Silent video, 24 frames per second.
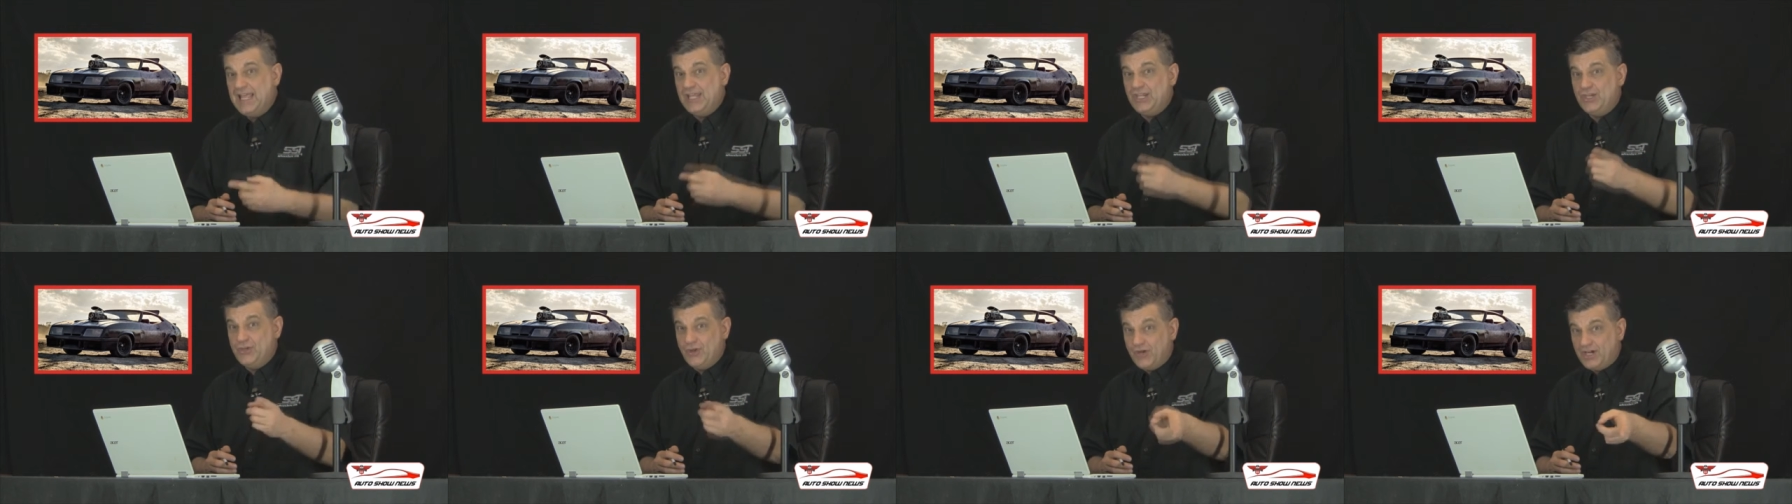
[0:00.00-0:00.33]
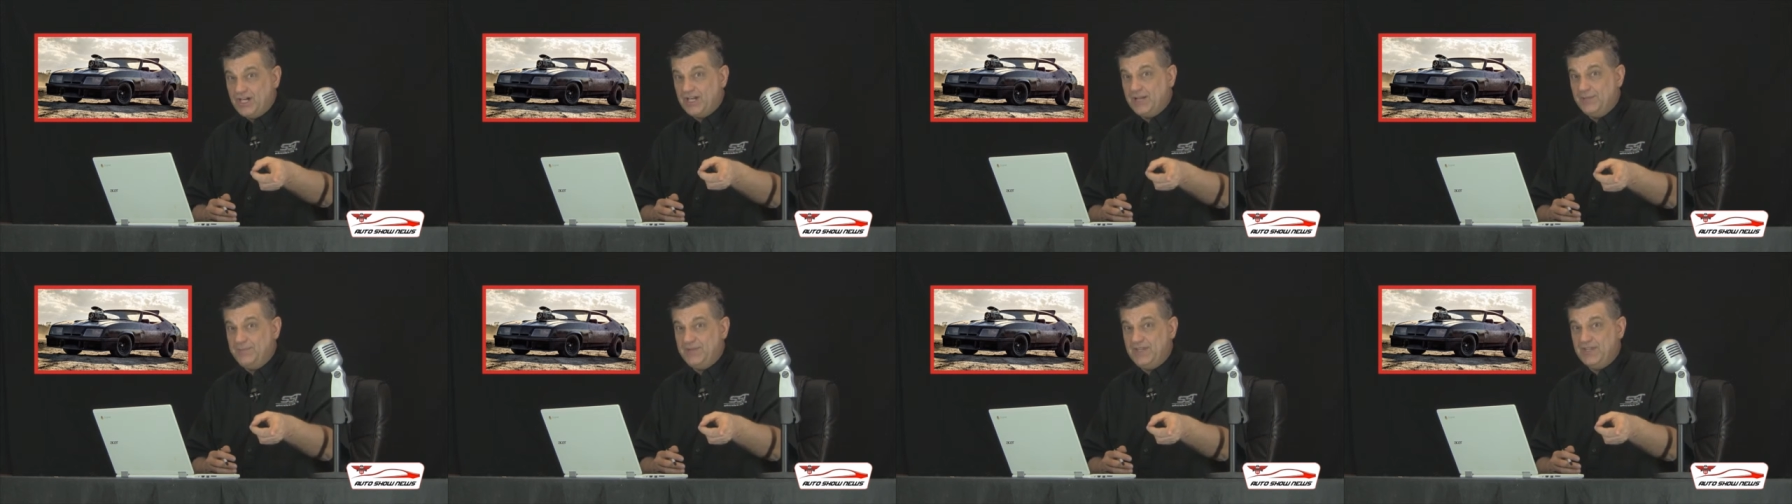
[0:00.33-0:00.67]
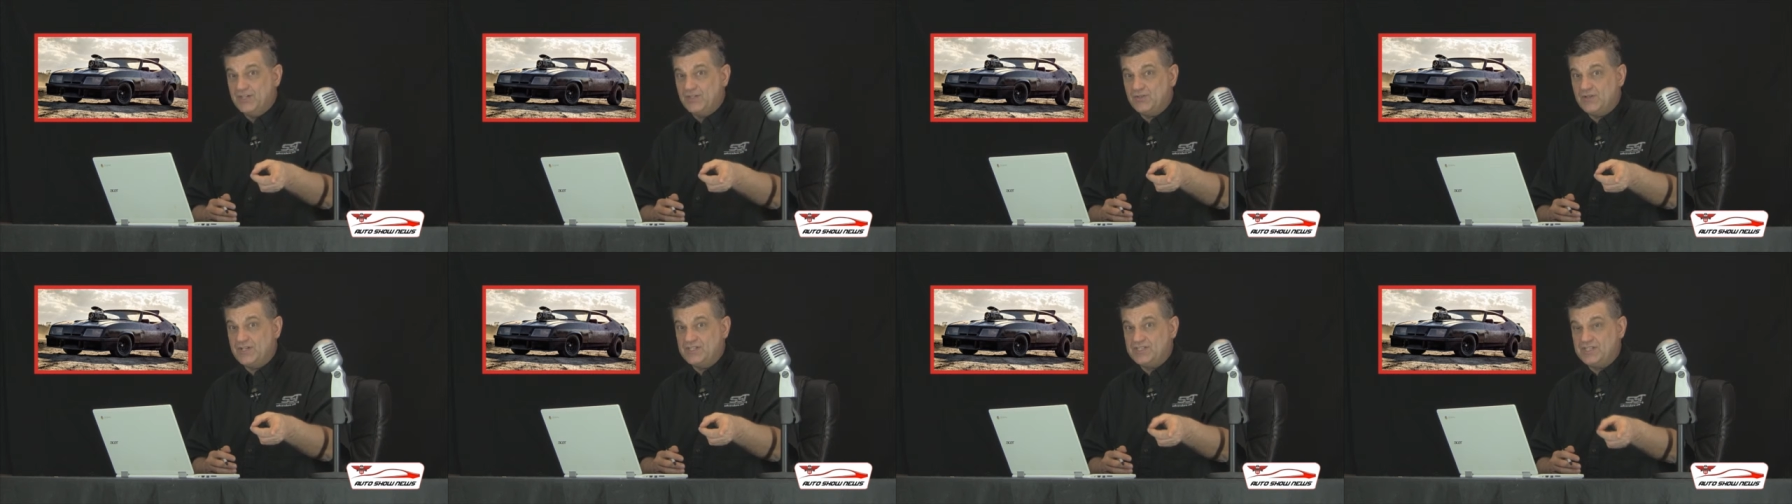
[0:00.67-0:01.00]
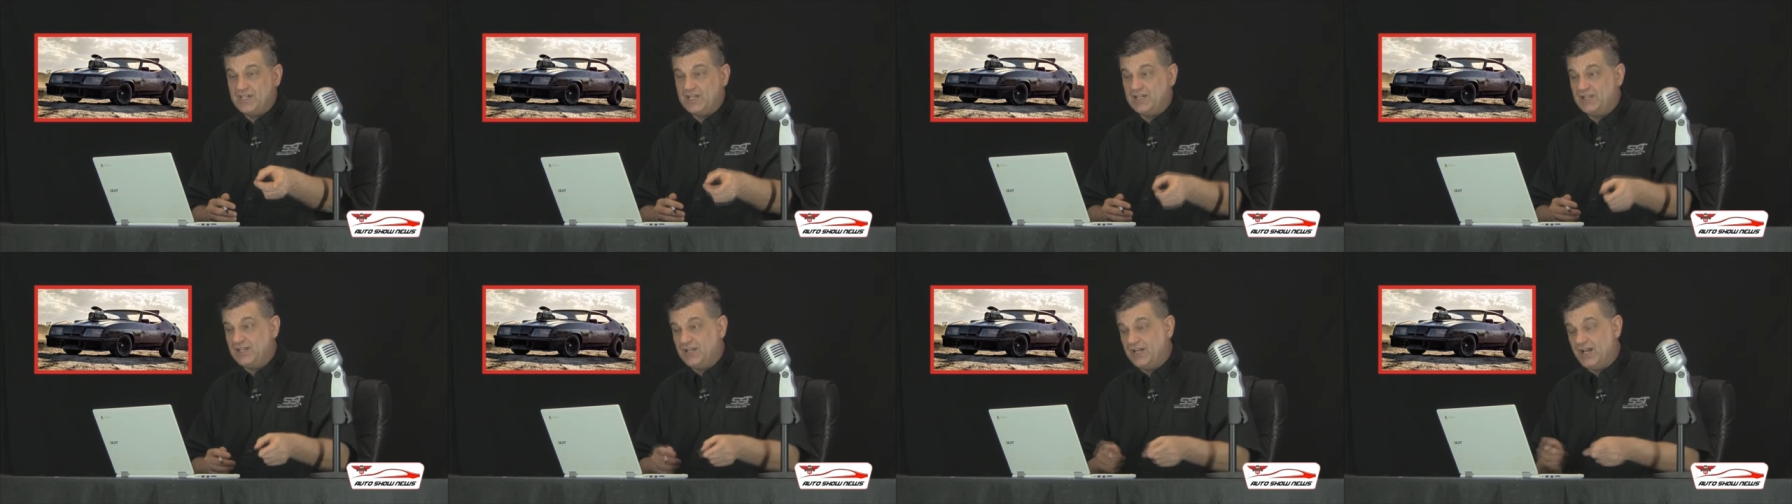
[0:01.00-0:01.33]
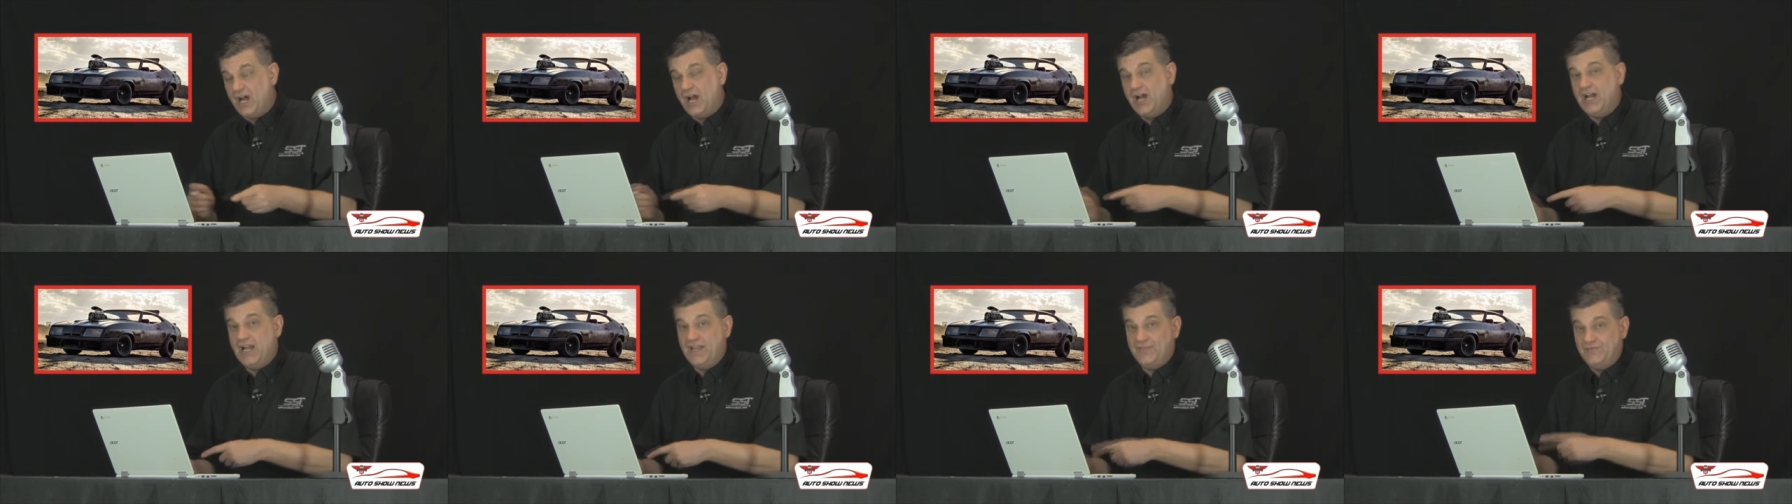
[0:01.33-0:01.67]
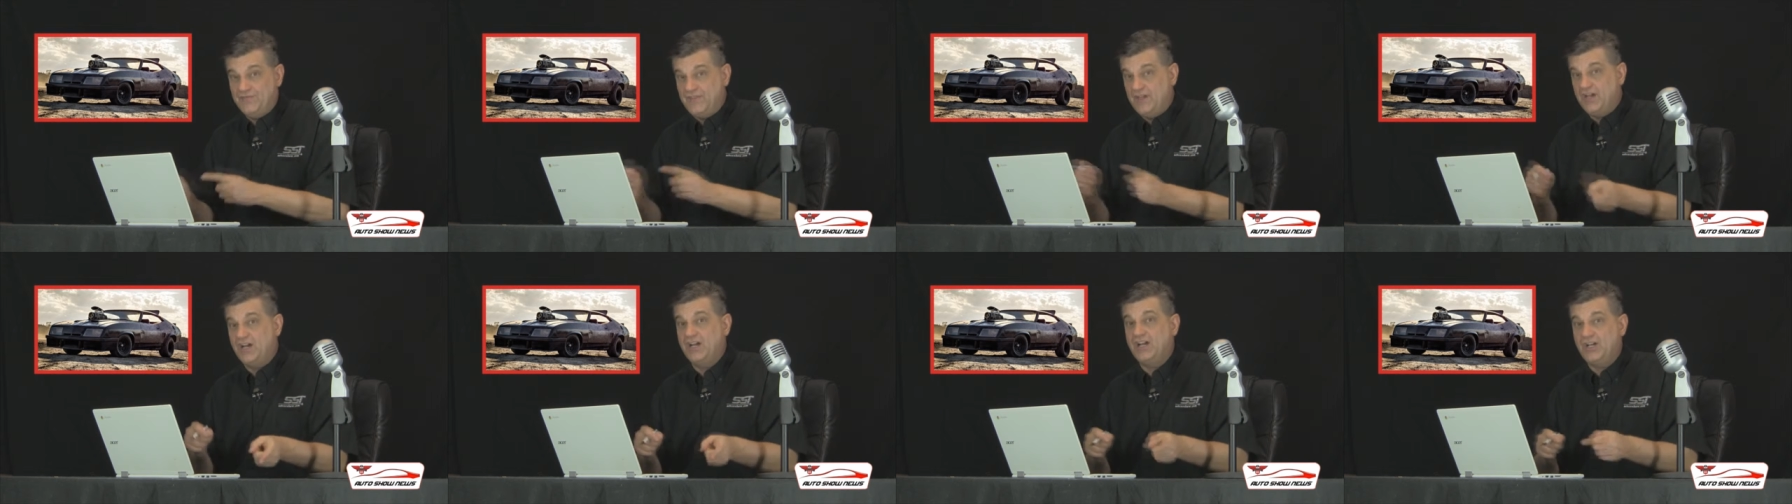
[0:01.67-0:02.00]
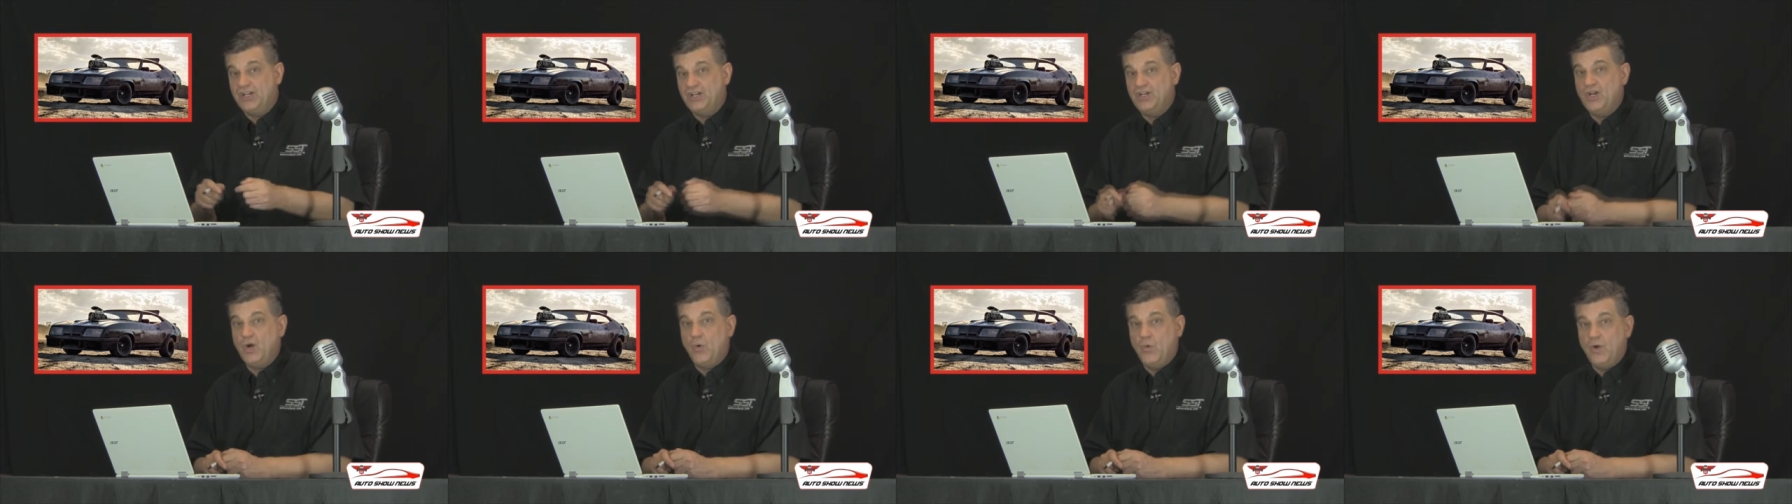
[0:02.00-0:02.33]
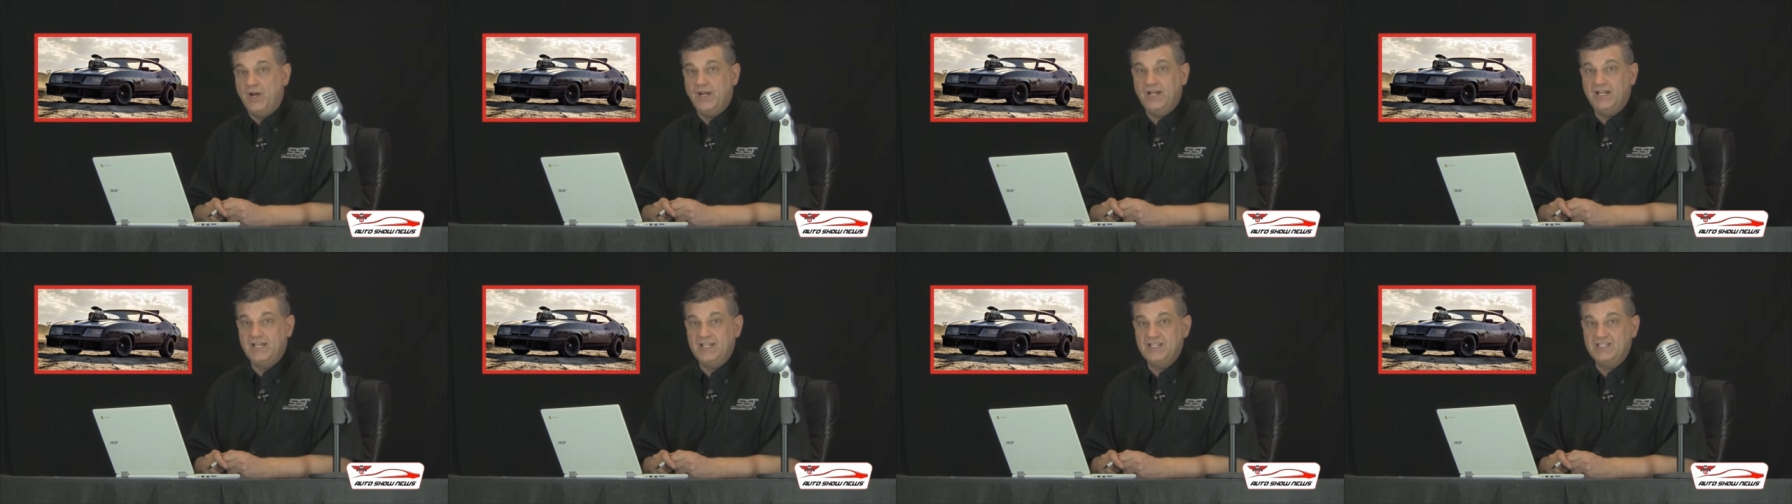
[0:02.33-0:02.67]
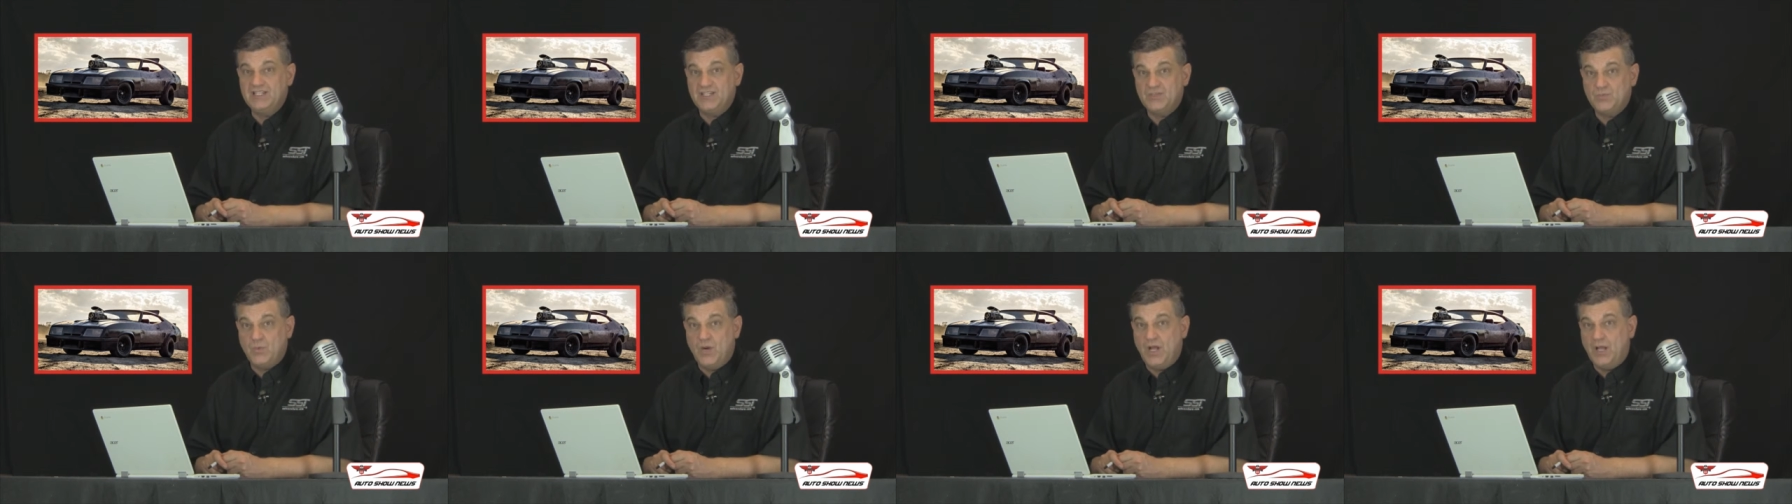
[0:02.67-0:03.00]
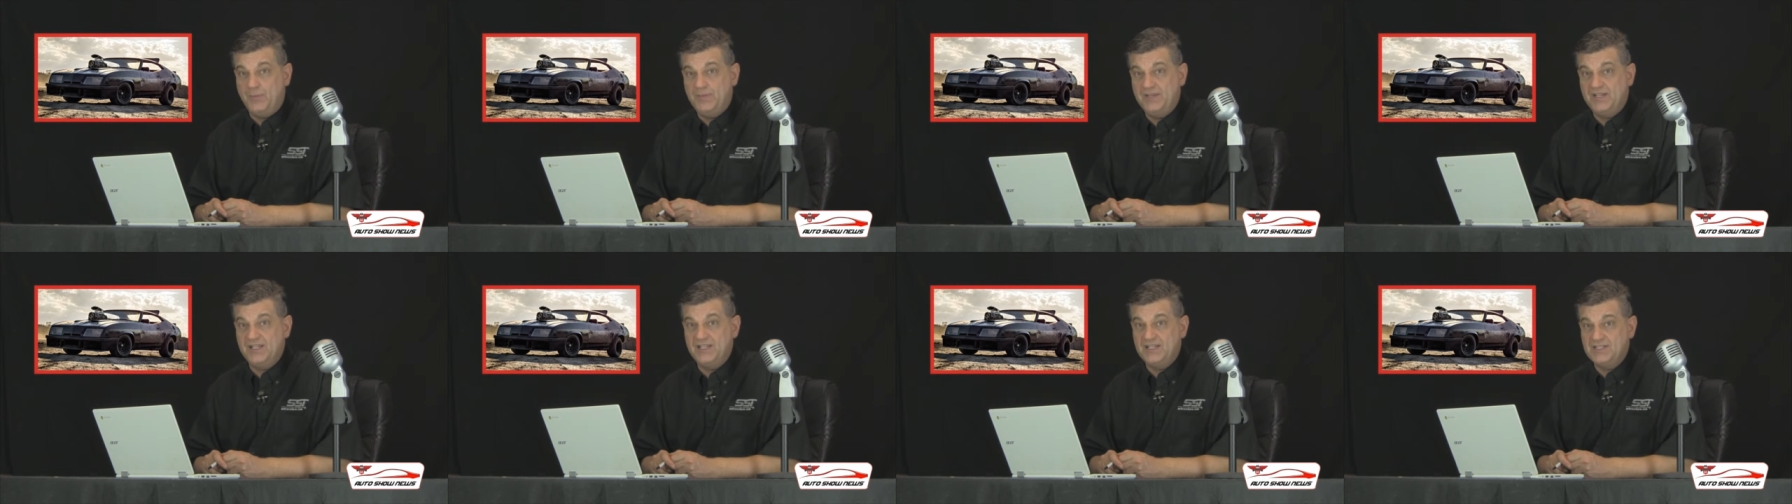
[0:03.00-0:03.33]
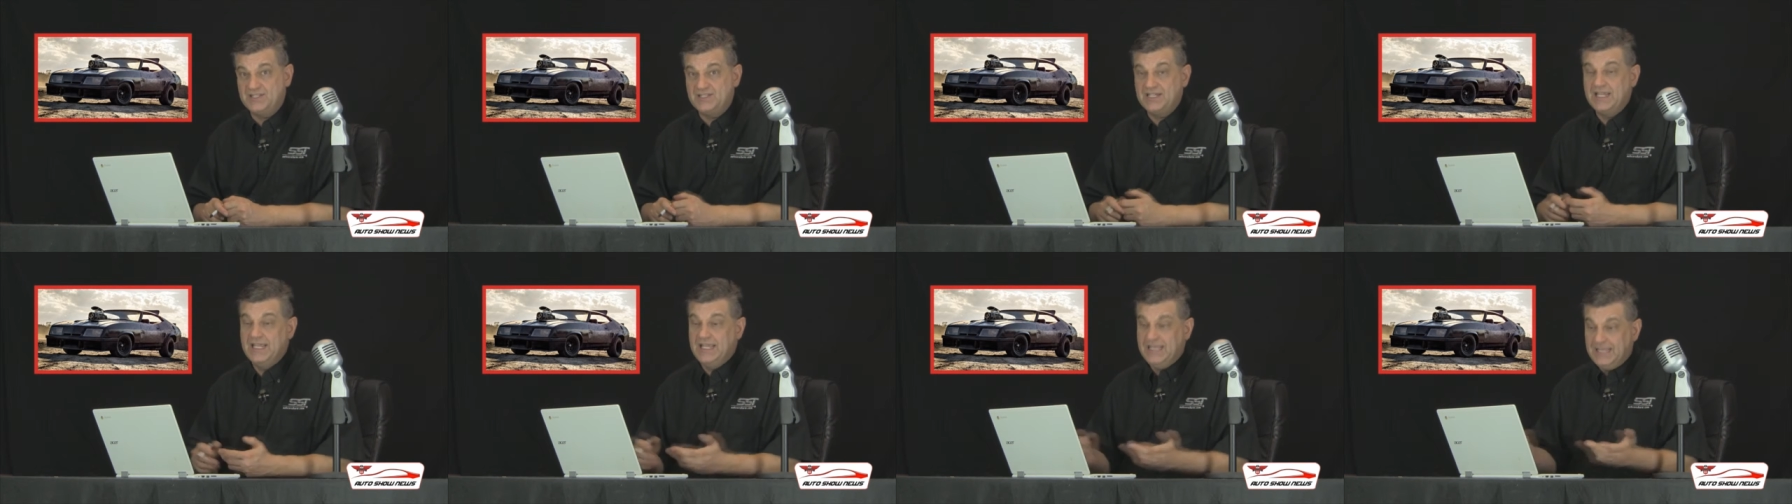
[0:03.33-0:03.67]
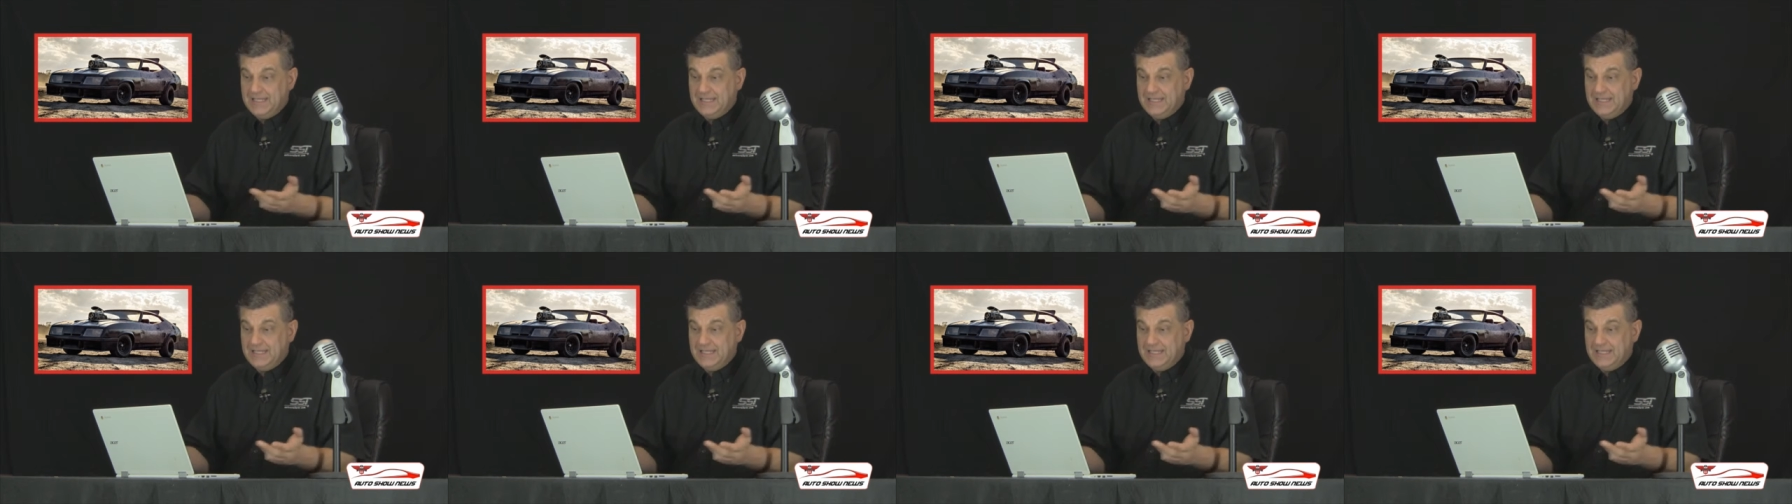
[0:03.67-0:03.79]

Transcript: you're going to be interested in the car and they're going to know what it is as well because